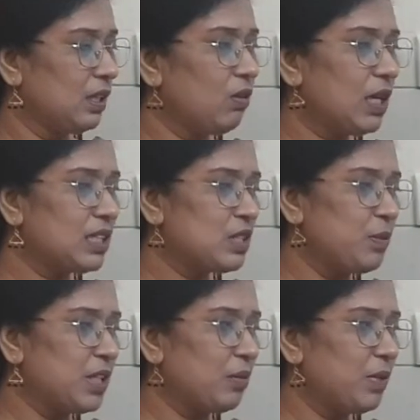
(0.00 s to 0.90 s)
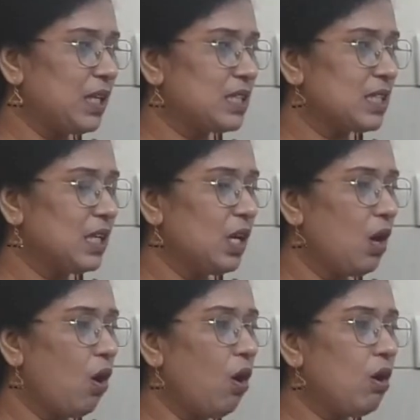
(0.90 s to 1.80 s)
Look at this meeting place.
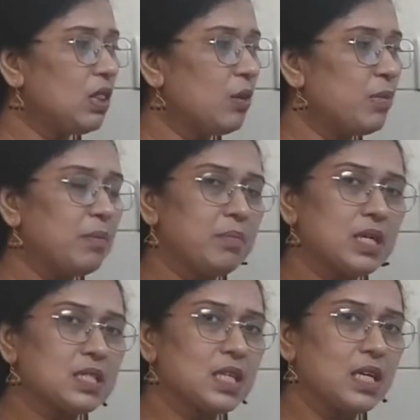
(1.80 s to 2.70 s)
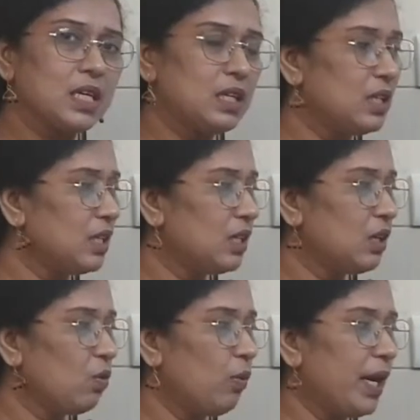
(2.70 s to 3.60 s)
All the members are
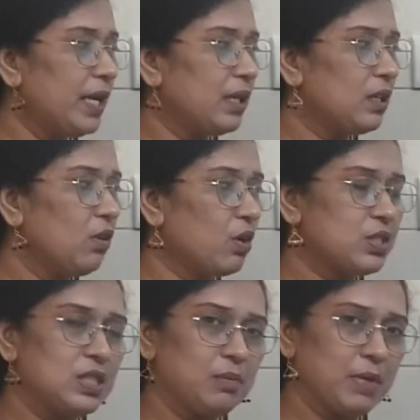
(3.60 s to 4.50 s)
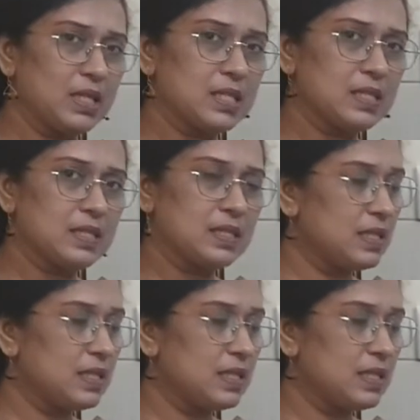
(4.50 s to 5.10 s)
wearing oxygen masks